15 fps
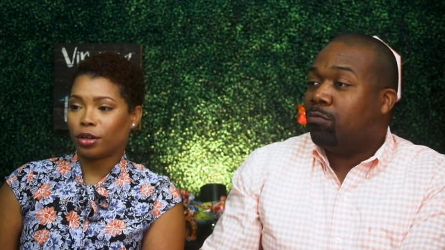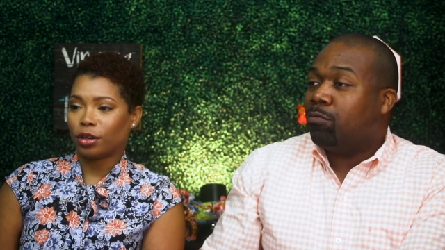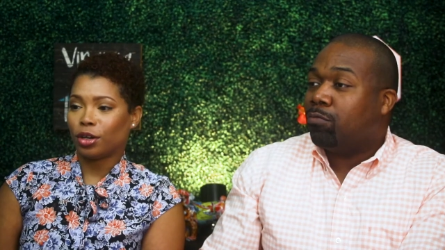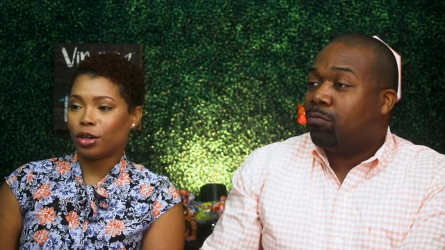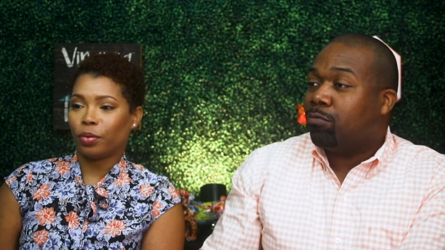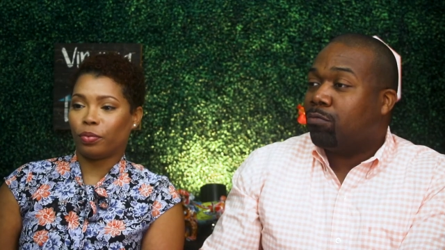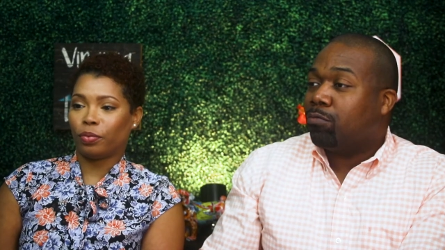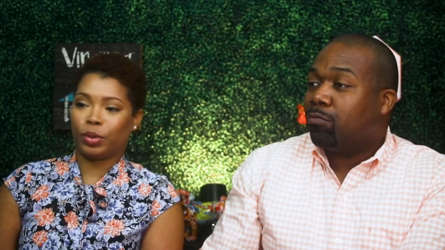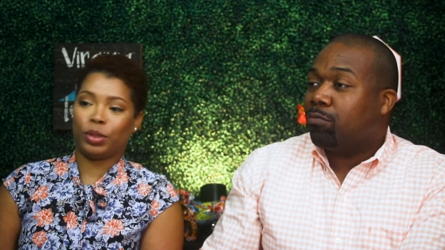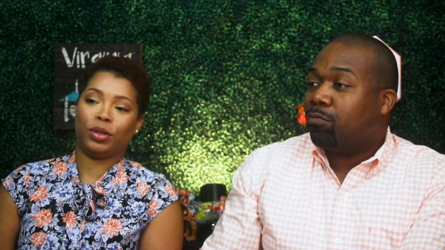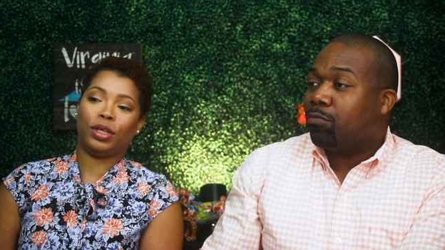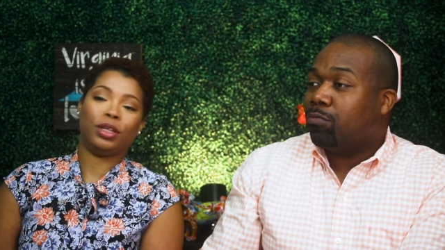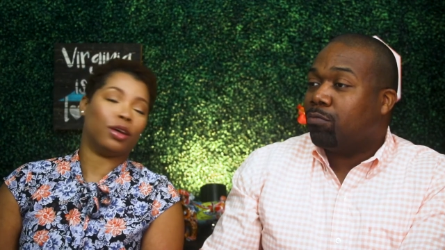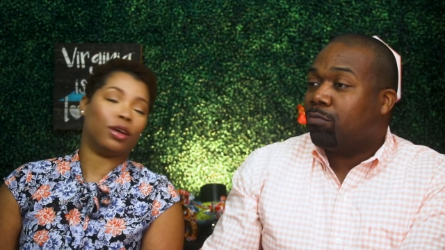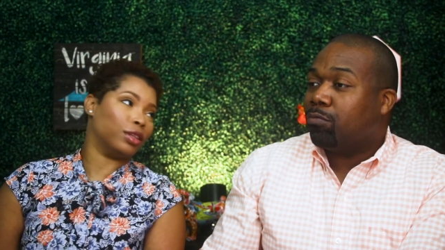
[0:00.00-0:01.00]
Speaker 1: don't know what
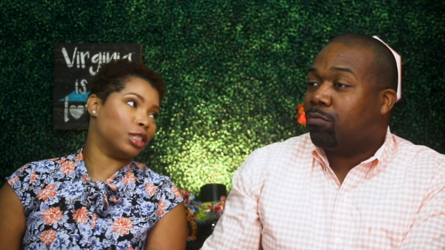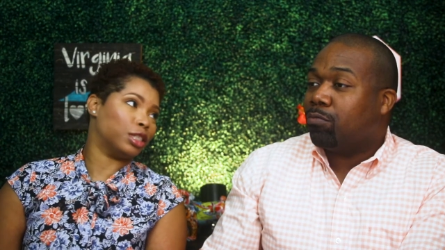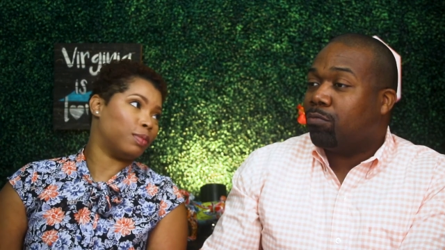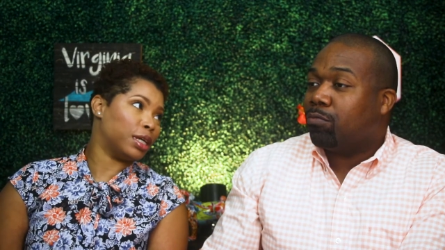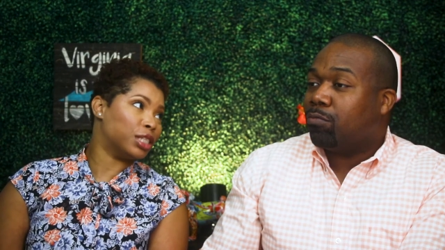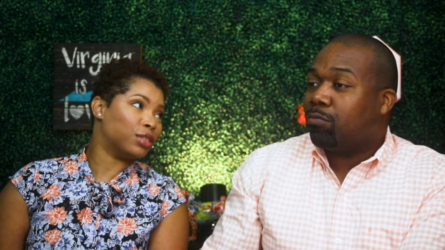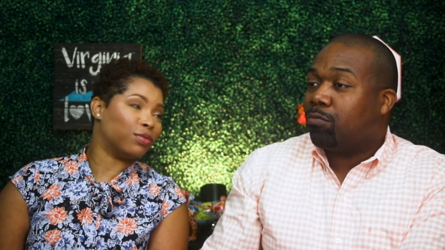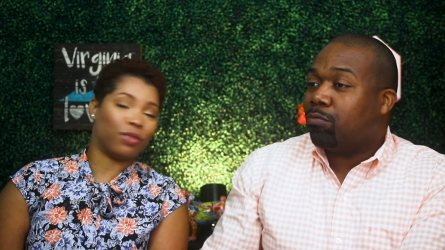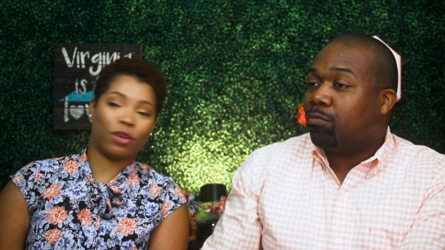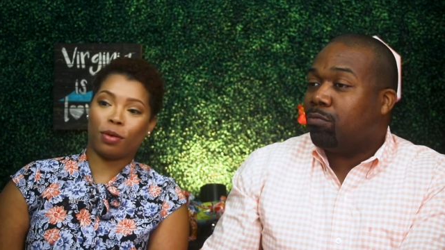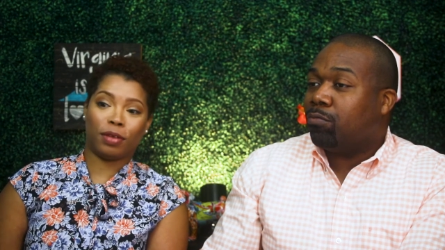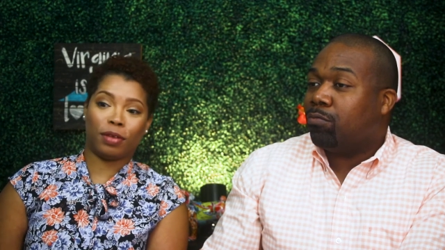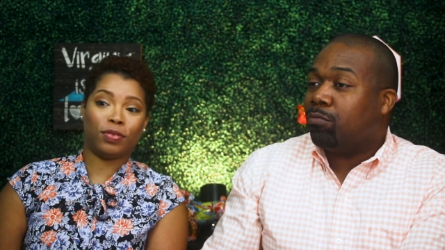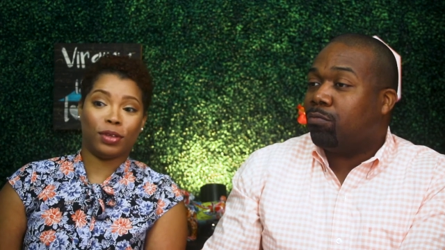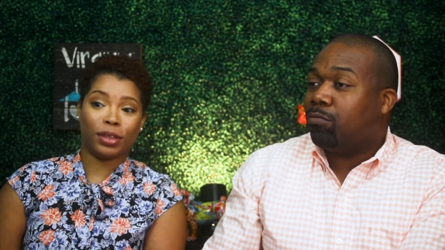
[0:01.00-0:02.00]
you need all the space for,
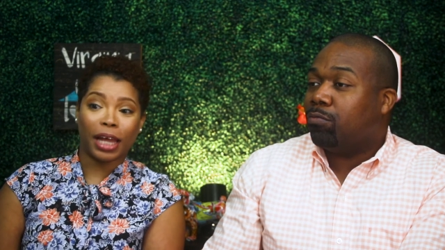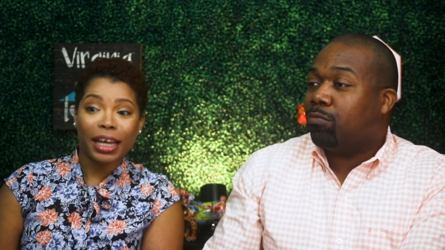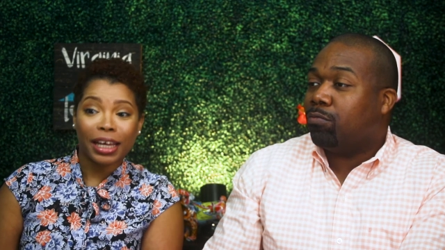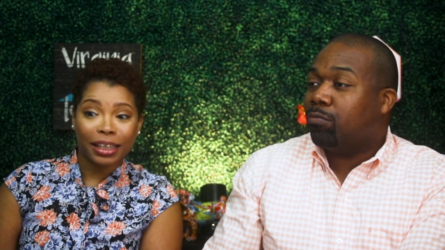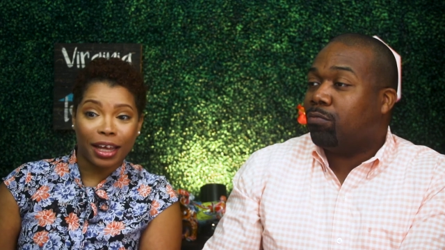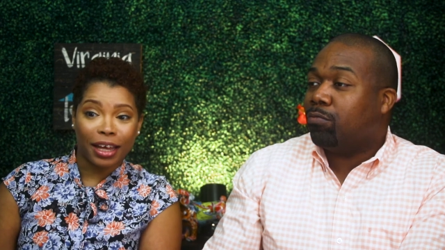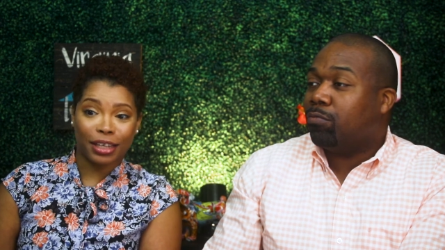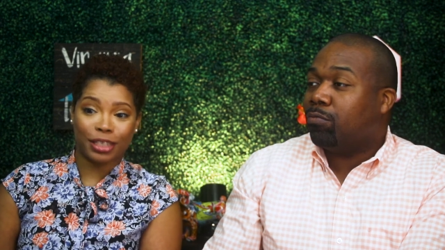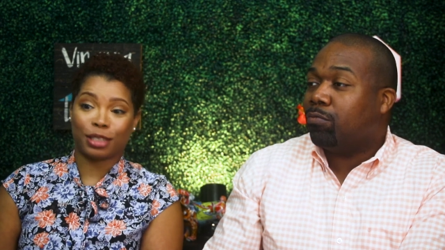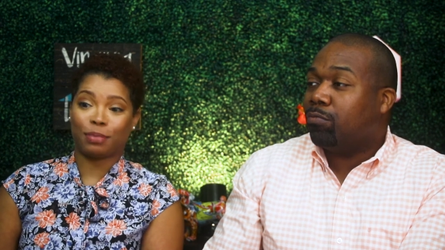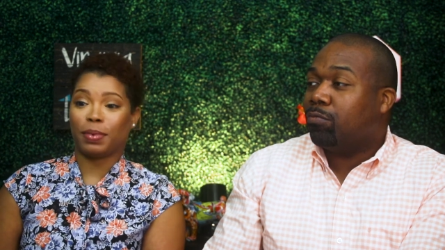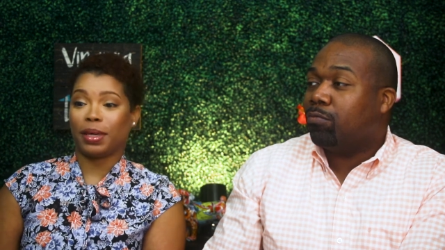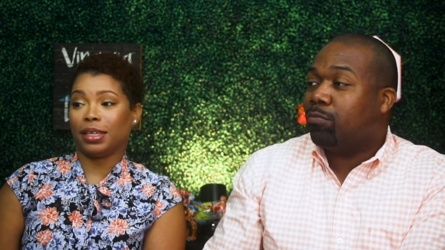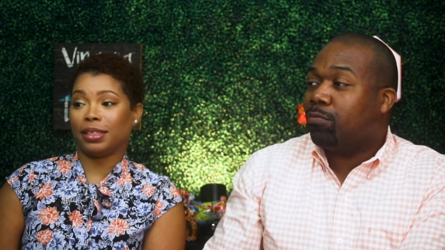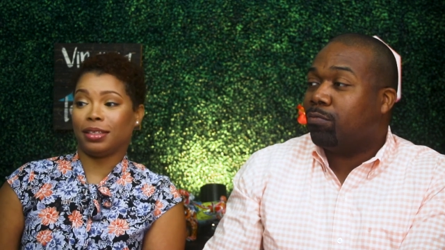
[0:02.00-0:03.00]
but if you like a lot of
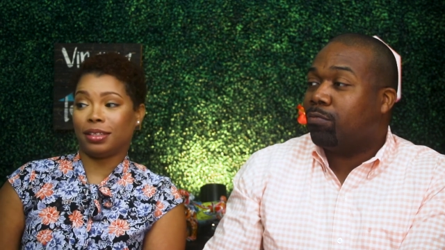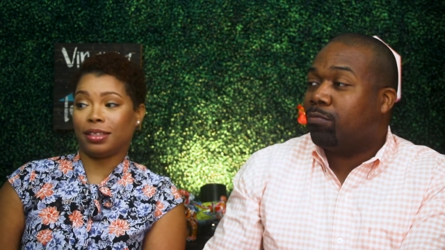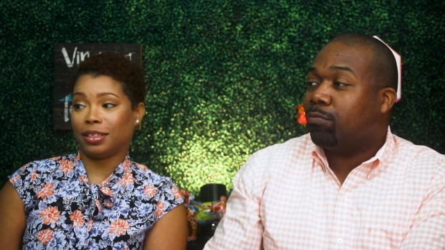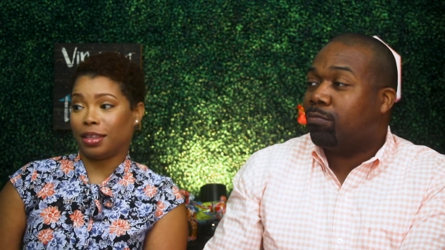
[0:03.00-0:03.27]
space, it's